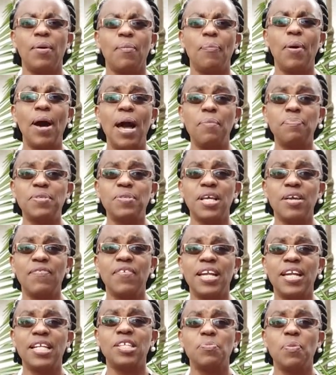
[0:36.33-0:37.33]
Perhaps
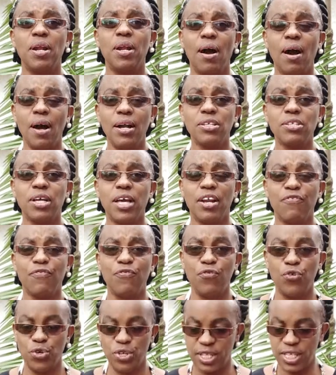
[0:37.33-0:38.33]
even it's been hard to get
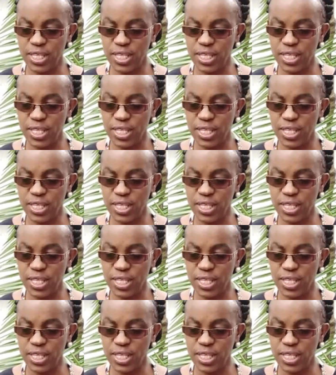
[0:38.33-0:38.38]
food.